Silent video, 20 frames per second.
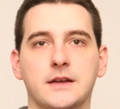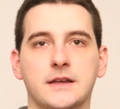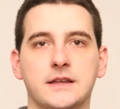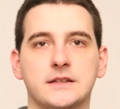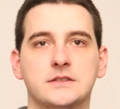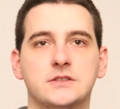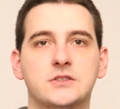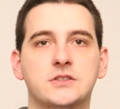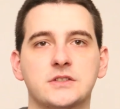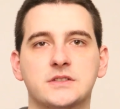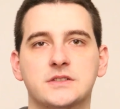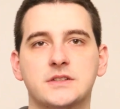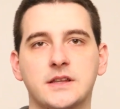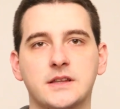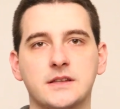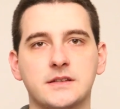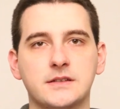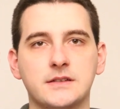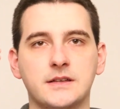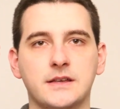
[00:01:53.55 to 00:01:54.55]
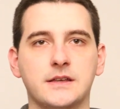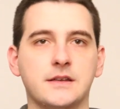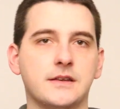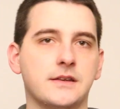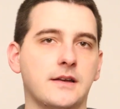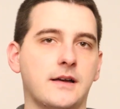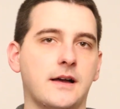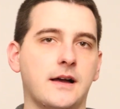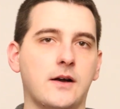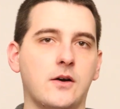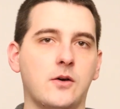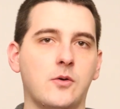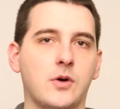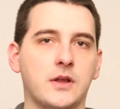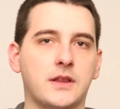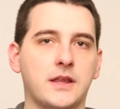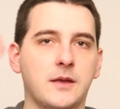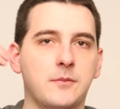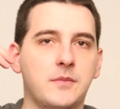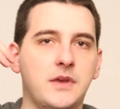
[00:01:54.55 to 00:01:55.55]
it's just that
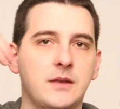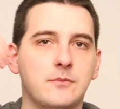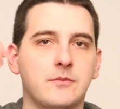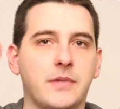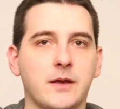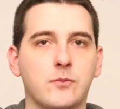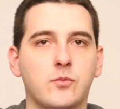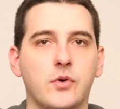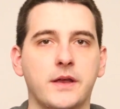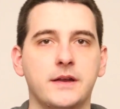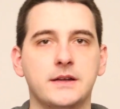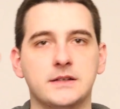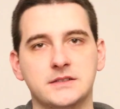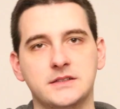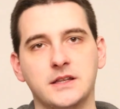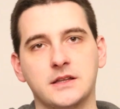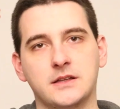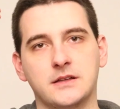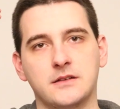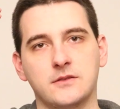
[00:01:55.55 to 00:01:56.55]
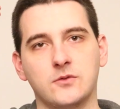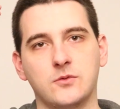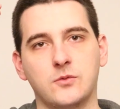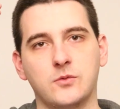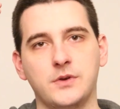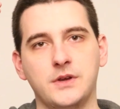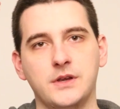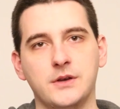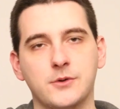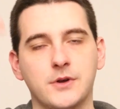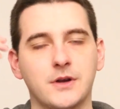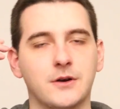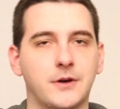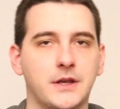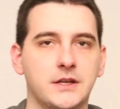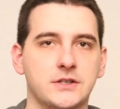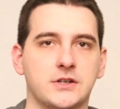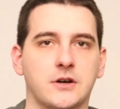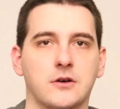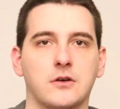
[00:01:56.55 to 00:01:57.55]
what I mean by brain is that we
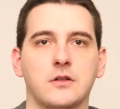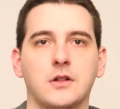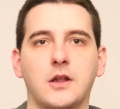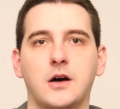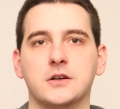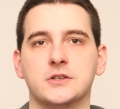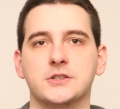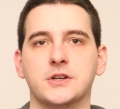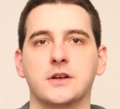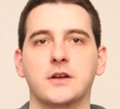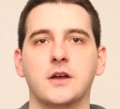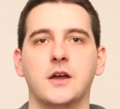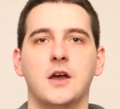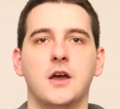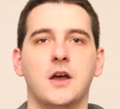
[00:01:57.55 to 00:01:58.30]
rearrange our logic.